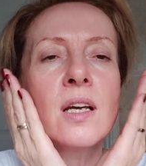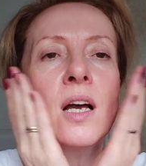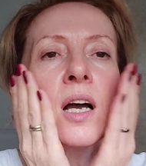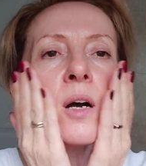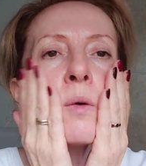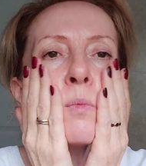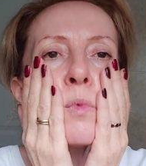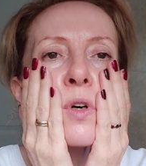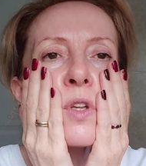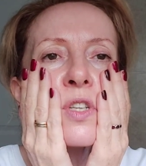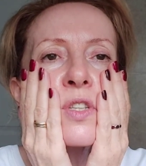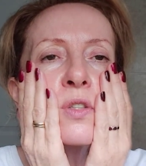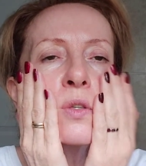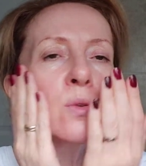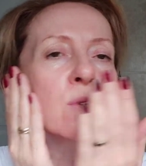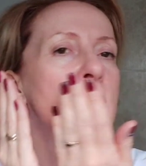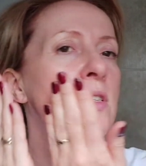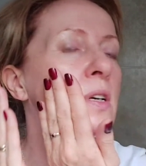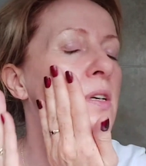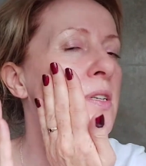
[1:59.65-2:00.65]
And what this
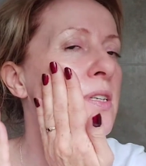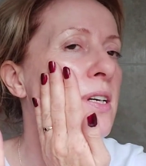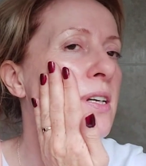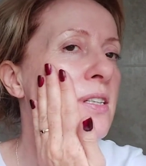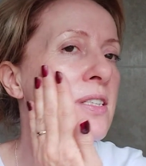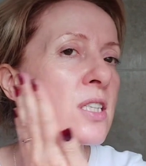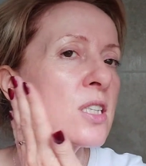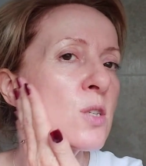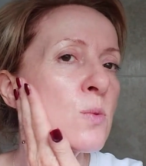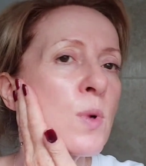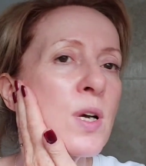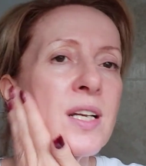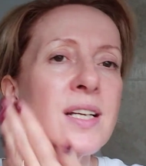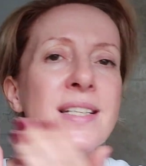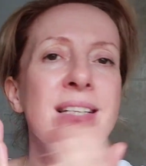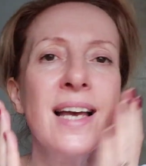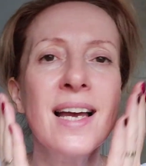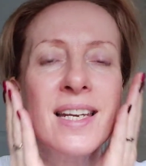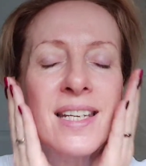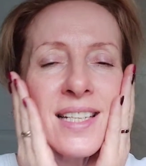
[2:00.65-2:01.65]
also does, as well
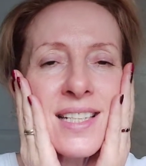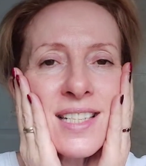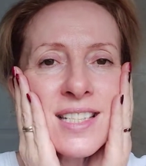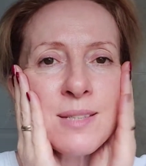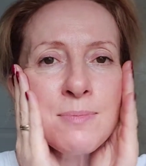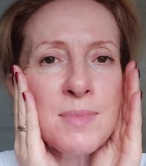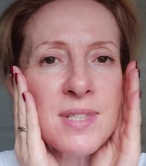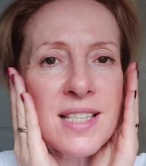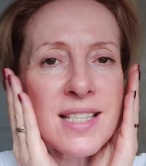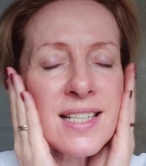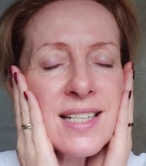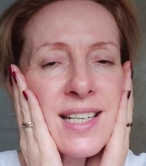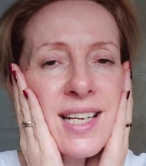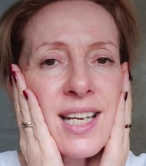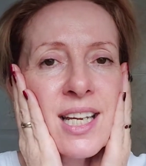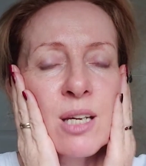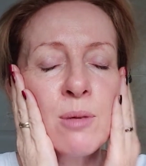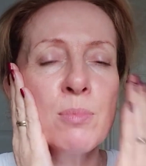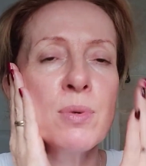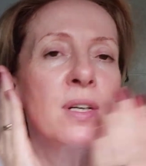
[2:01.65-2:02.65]
as adding some
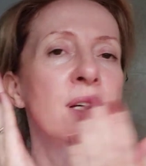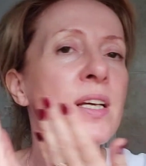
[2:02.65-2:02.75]
slip,